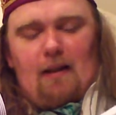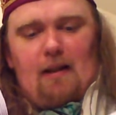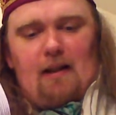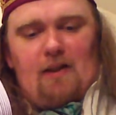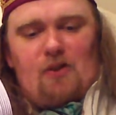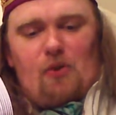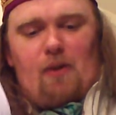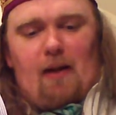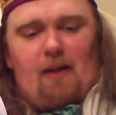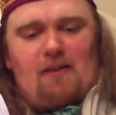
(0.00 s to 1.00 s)
Let's talk
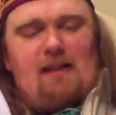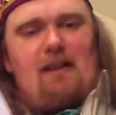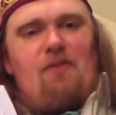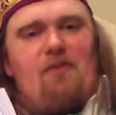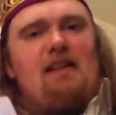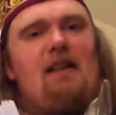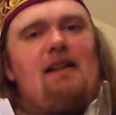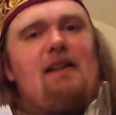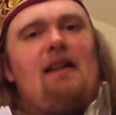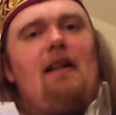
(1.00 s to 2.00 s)
about
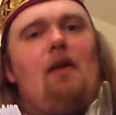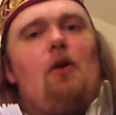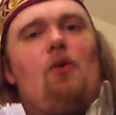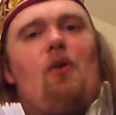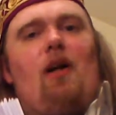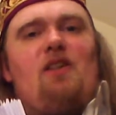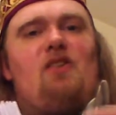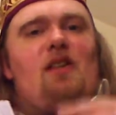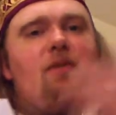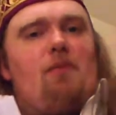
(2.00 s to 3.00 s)
fertility rites.